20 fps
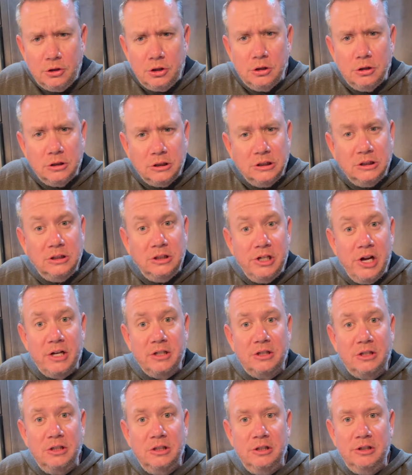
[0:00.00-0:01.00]
turkey,
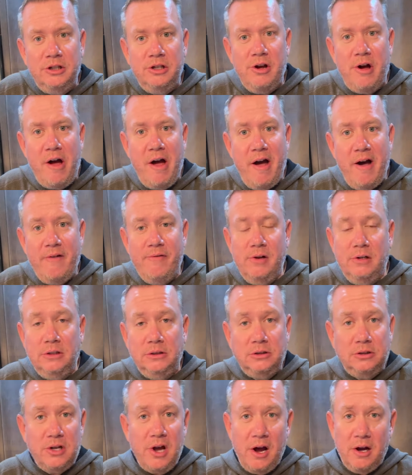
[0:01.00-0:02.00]
yes, Nikki, I have, and
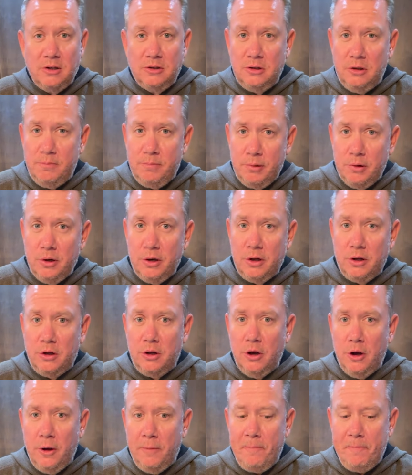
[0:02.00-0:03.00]
it's actually pretty
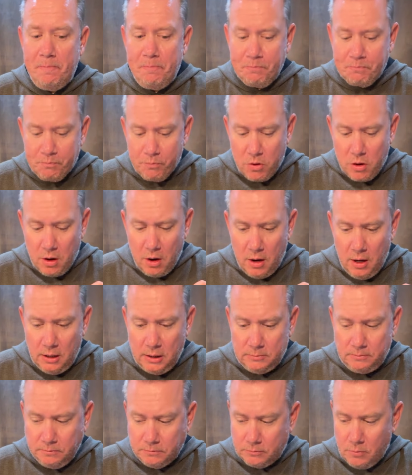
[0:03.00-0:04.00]
good.
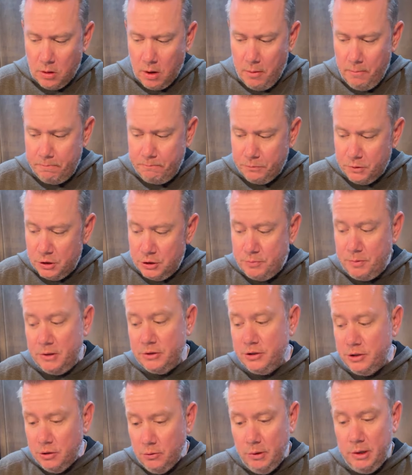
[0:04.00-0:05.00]

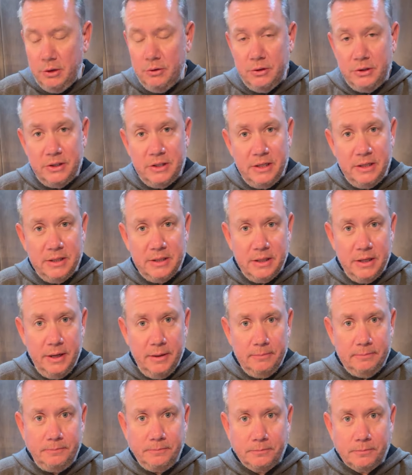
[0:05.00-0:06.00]
Especially the way you season it.
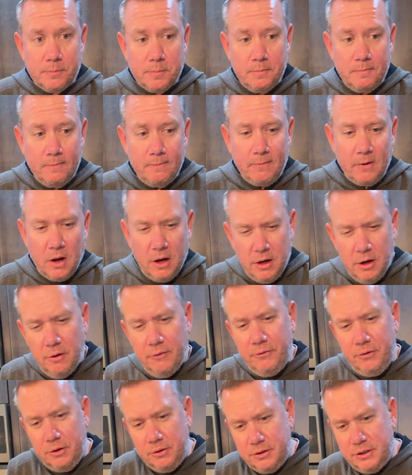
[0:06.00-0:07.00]
You know,
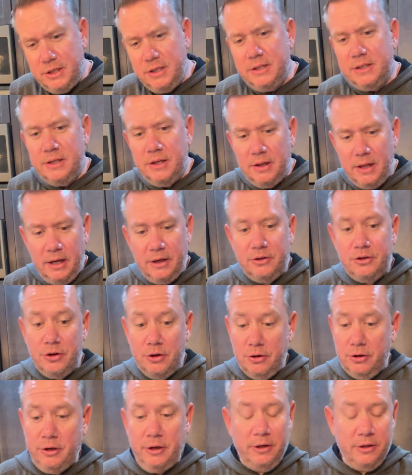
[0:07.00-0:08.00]
if you season it like
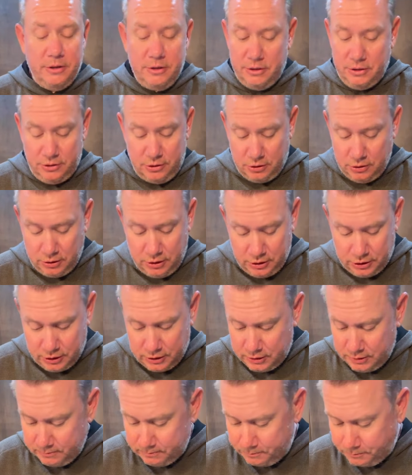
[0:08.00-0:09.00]
turkey, it's
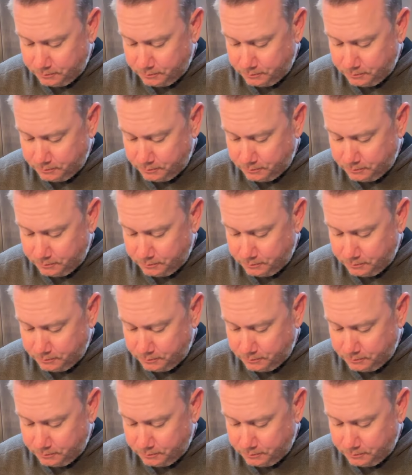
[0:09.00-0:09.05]
delicious.